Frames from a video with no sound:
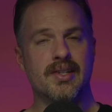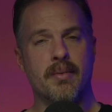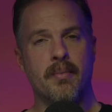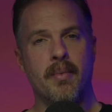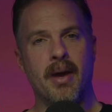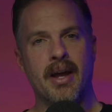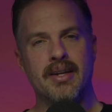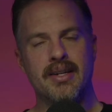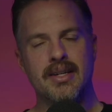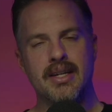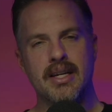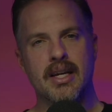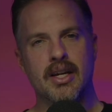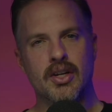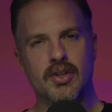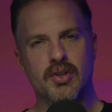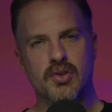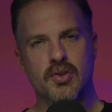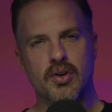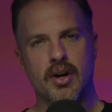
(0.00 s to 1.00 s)
and
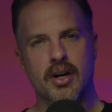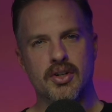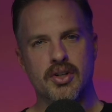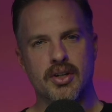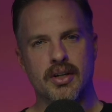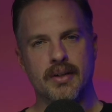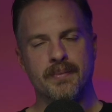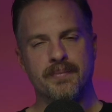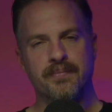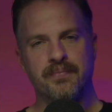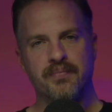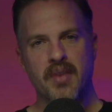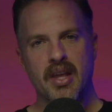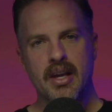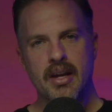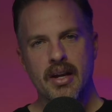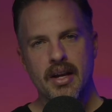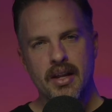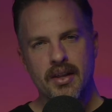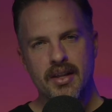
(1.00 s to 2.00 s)
deconstruction.
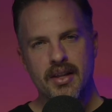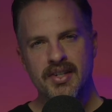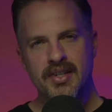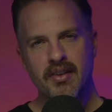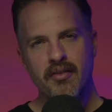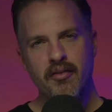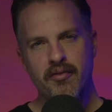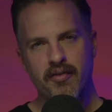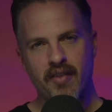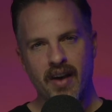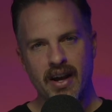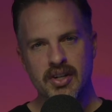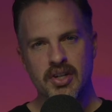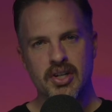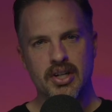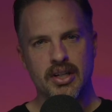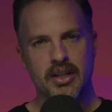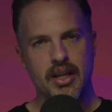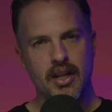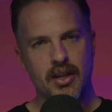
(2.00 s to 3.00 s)
This
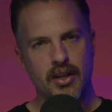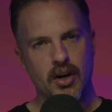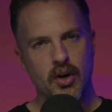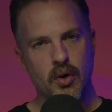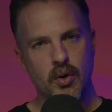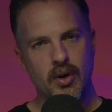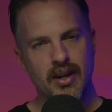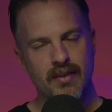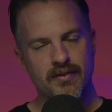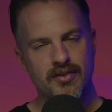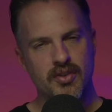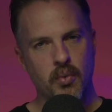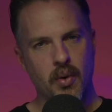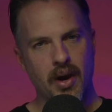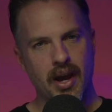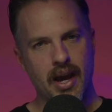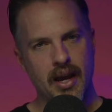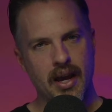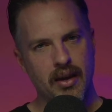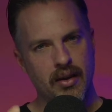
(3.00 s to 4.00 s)
eventually, though, gives
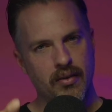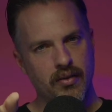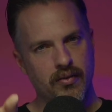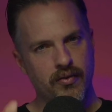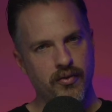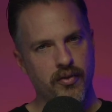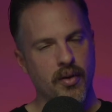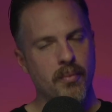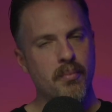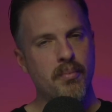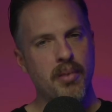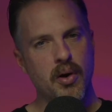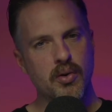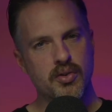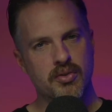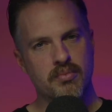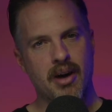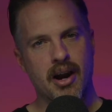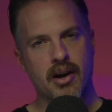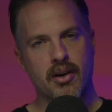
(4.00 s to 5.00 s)
way from
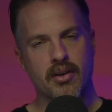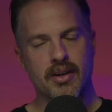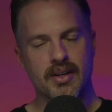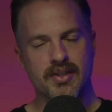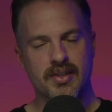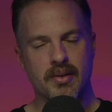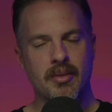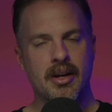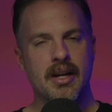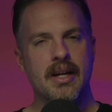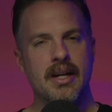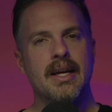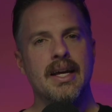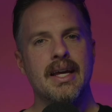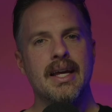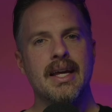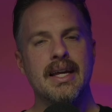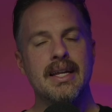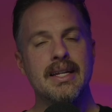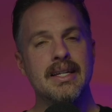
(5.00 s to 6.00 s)
postmodernism
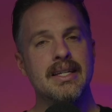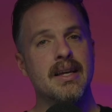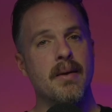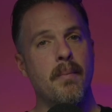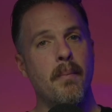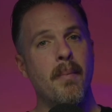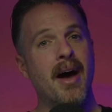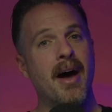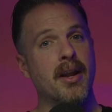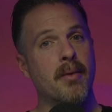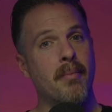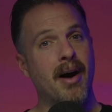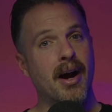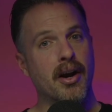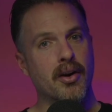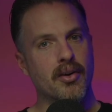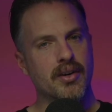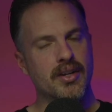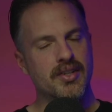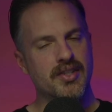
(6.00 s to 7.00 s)
into
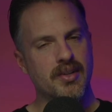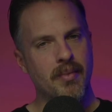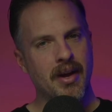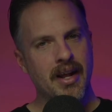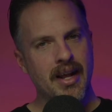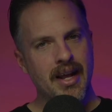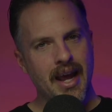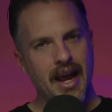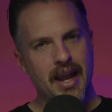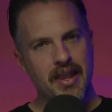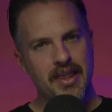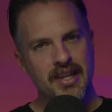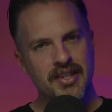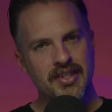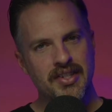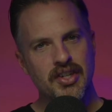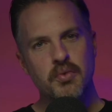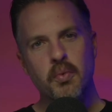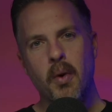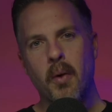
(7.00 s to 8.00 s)
metamodernism. And this
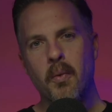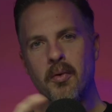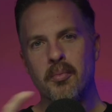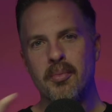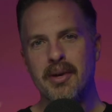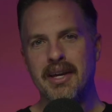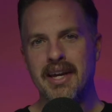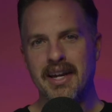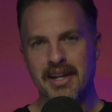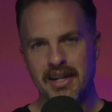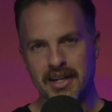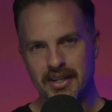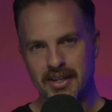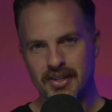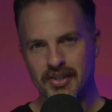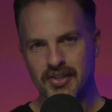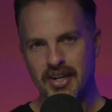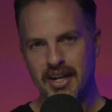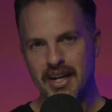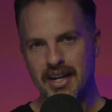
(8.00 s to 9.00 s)
is what we're beginning to
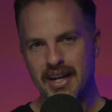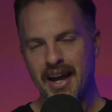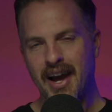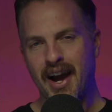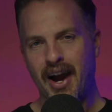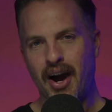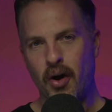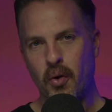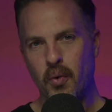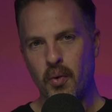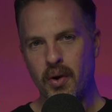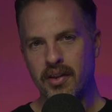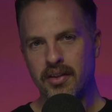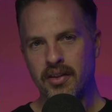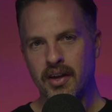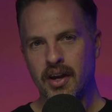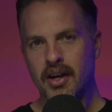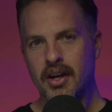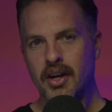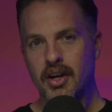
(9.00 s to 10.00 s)
see now with
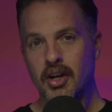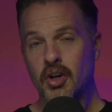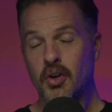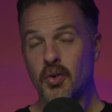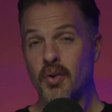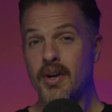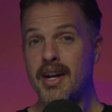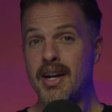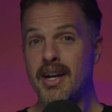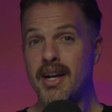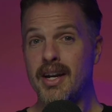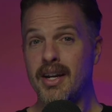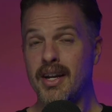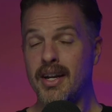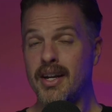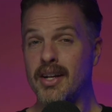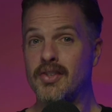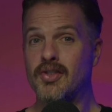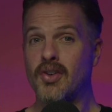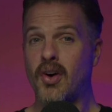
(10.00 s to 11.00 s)
Creed
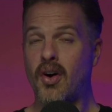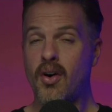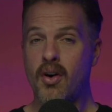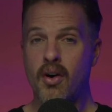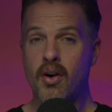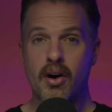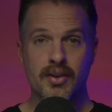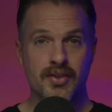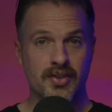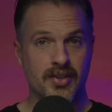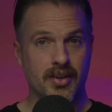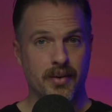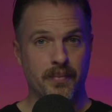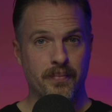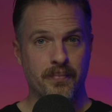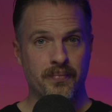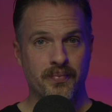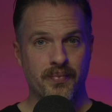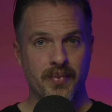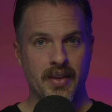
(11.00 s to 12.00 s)
is awesome.
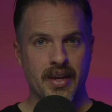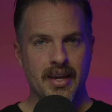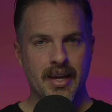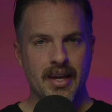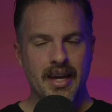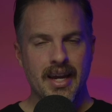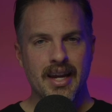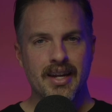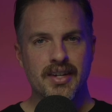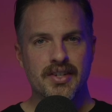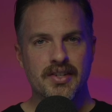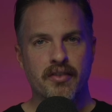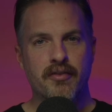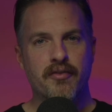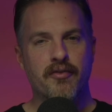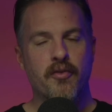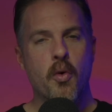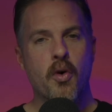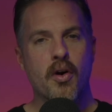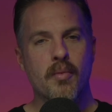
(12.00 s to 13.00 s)
It is a
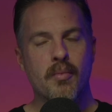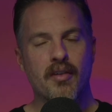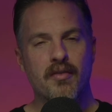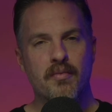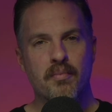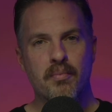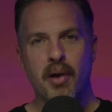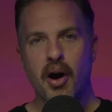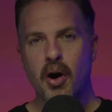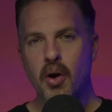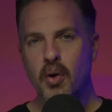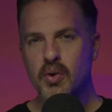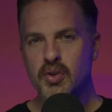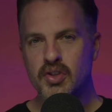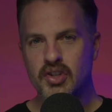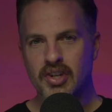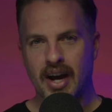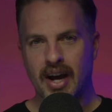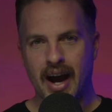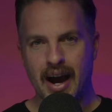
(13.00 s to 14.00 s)
form of
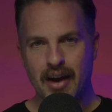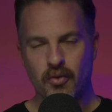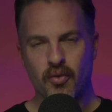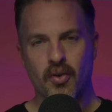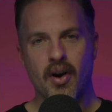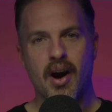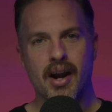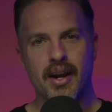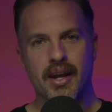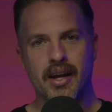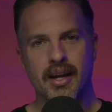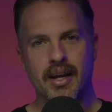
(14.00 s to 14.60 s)
post-ironic